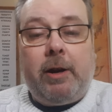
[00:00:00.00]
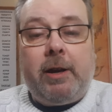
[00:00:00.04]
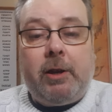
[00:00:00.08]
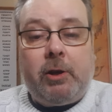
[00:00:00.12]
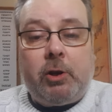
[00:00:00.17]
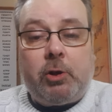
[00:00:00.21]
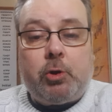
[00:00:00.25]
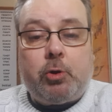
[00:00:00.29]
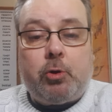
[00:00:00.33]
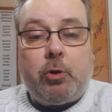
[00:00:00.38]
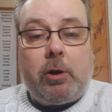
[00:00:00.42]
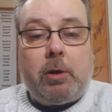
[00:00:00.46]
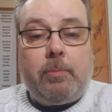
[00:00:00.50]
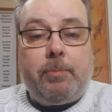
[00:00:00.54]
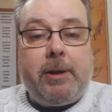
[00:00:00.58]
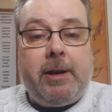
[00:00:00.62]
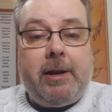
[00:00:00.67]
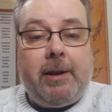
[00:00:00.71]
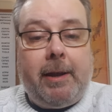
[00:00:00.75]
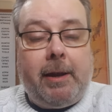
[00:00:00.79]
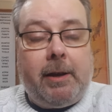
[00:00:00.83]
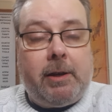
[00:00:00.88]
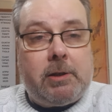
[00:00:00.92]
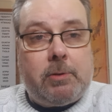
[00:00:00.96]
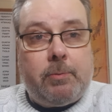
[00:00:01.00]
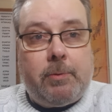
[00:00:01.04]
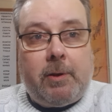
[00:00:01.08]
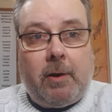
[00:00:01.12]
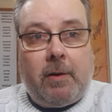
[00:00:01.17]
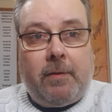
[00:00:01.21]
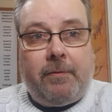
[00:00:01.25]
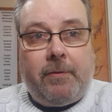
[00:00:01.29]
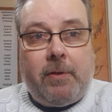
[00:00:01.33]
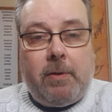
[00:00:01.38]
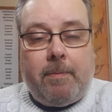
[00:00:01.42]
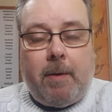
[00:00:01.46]
inextricably linked with
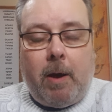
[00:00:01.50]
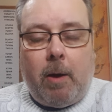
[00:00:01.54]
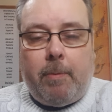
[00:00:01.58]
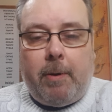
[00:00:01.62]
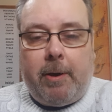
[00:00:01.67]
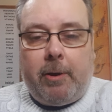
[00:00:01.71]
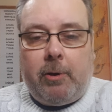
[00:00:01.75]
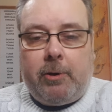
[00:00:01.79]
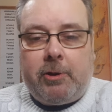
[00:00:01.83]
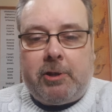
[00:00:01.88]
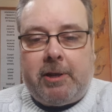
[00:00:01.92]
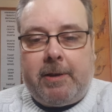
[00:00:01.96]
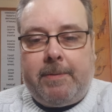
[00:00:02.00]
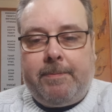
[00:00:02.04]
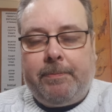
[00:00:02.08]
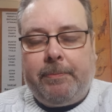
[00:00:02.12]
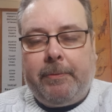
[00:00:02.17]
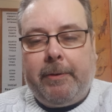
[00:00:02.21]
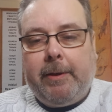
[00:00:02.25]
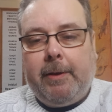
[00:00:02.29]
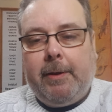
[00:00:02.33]
our female biology.